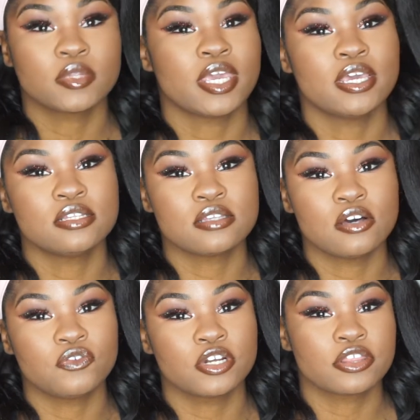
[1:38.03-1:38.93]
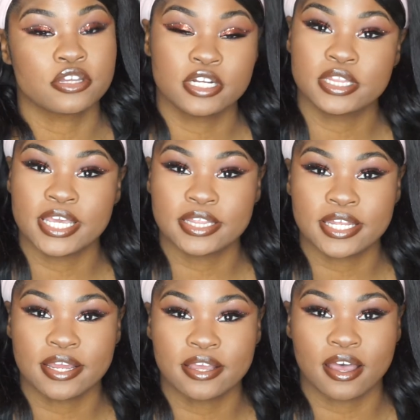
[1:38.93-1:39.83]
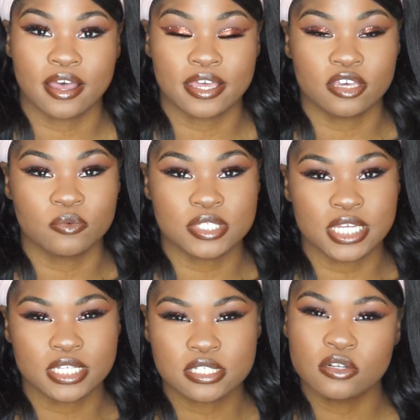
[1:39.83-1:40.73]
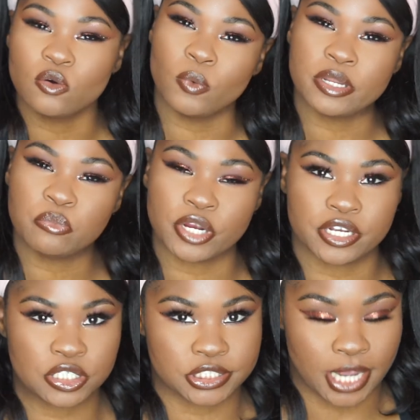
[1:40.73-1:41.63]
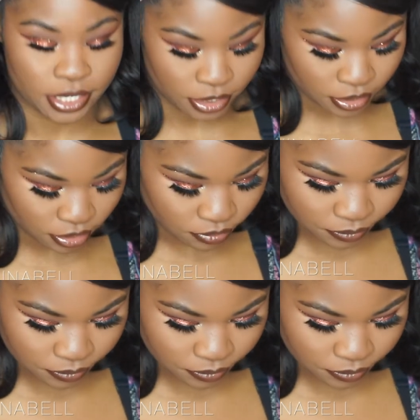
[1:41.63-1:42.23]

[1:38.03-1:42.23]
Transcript: And so for the third thing that I got, it was like this little windbreaker jacket.